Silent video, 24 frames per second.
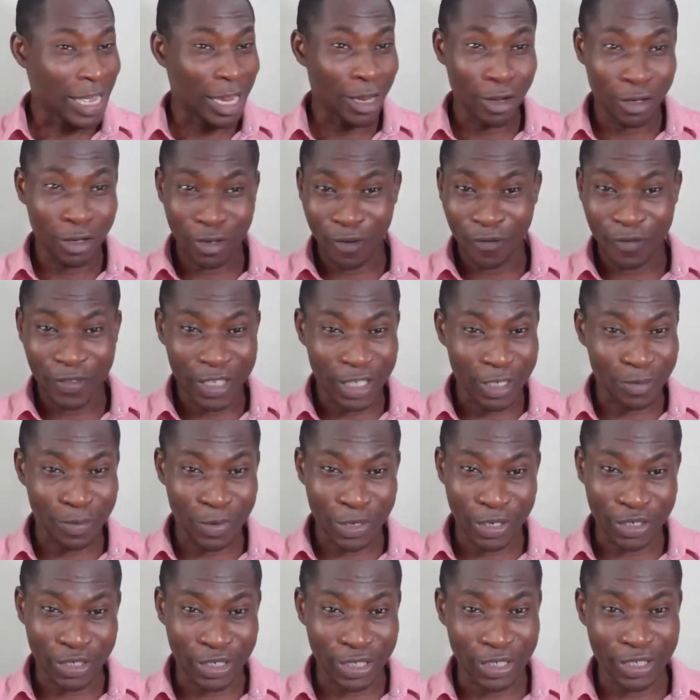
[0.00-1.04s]
A lot of these
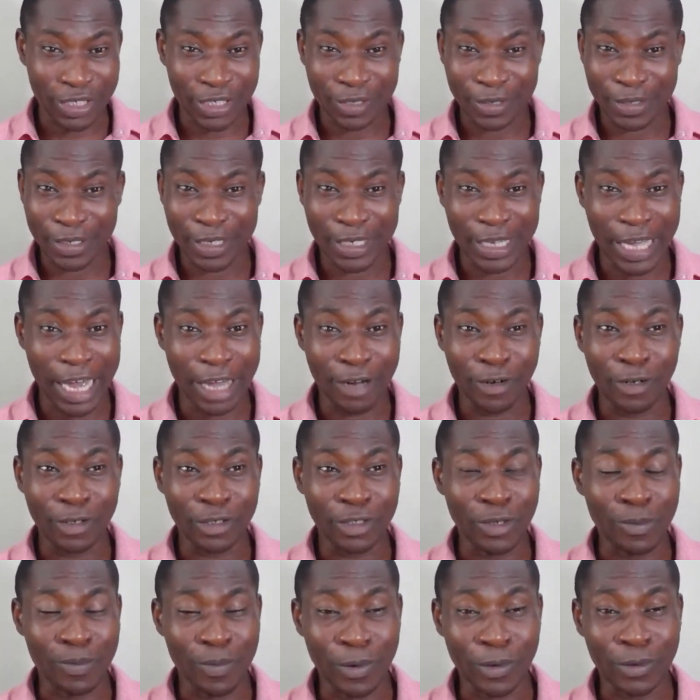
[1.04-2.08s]
pressures are
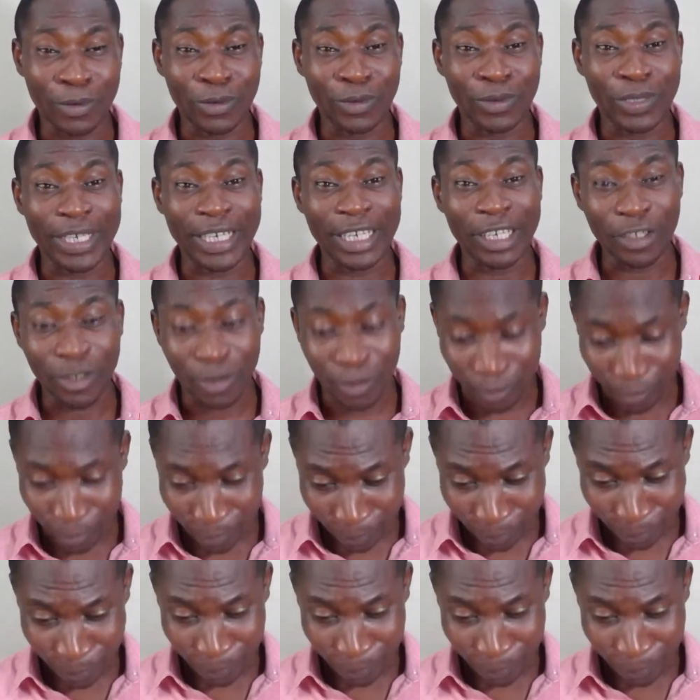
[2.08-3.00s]
not supposed to kill you.